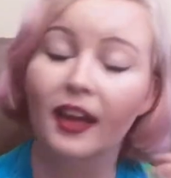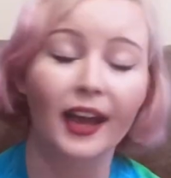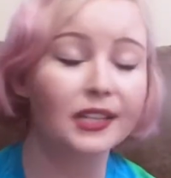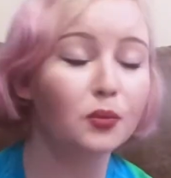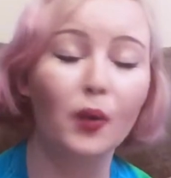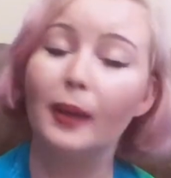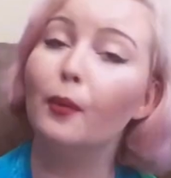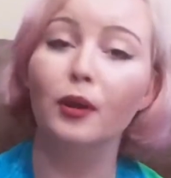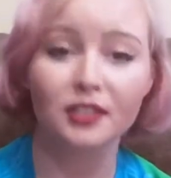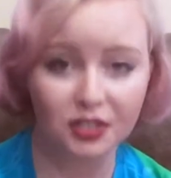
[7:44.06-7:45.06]
has way
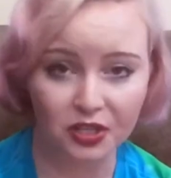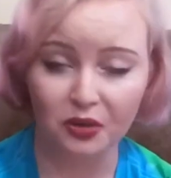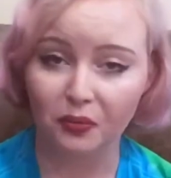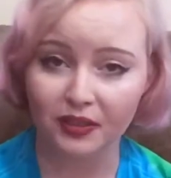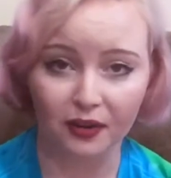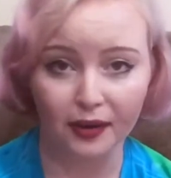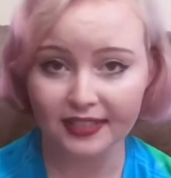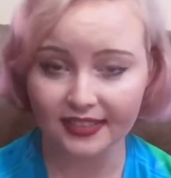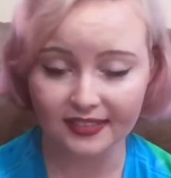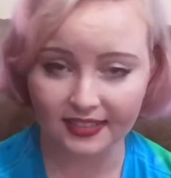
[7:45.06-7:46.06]
more to do with your
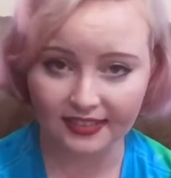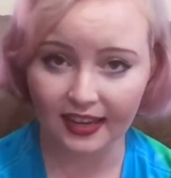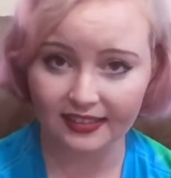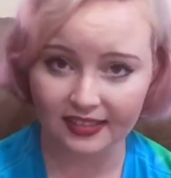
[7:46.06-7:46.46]
success